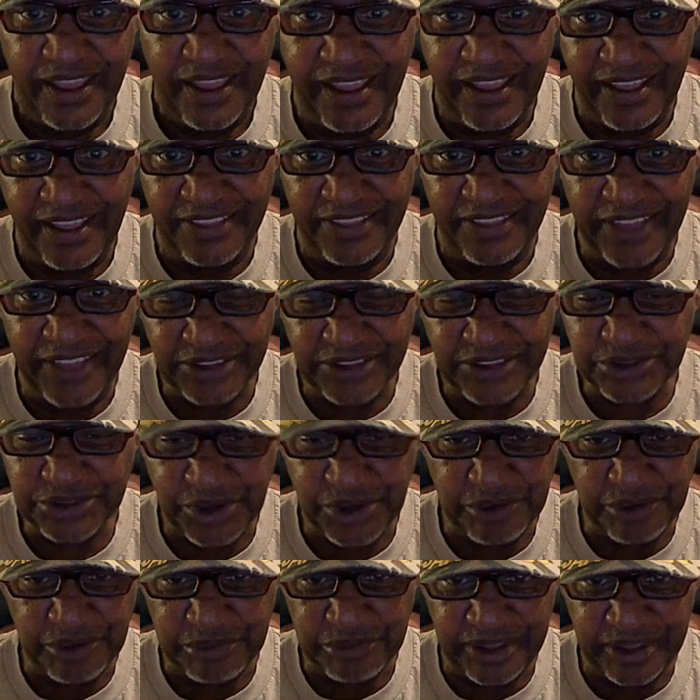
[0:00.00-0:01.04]
and that's
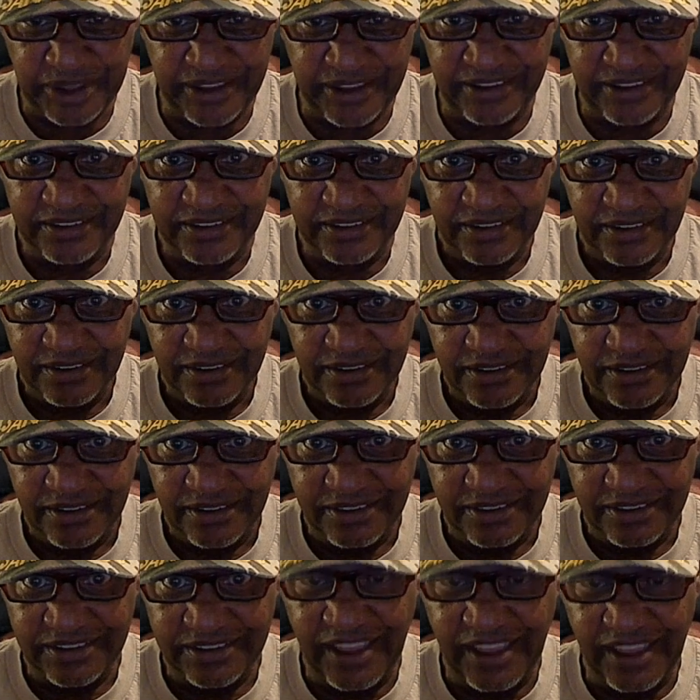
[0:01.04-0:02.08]
going to be
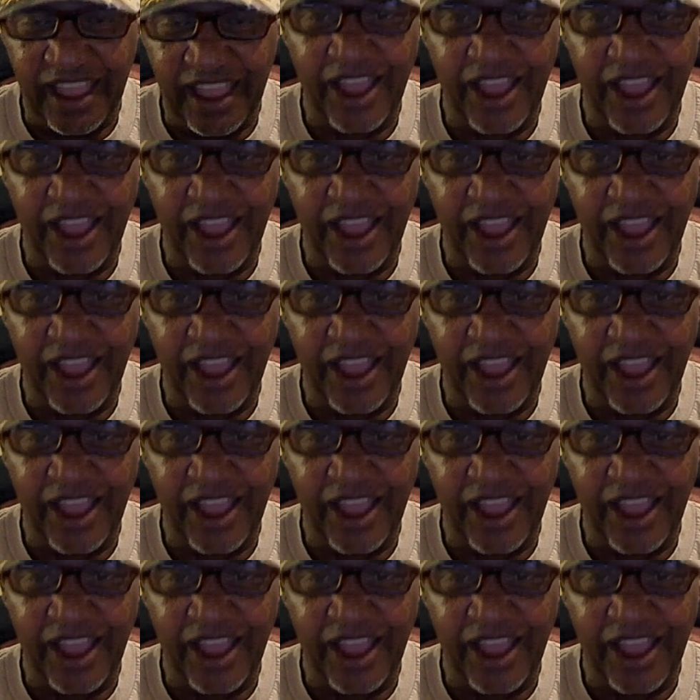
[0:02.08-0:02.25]
the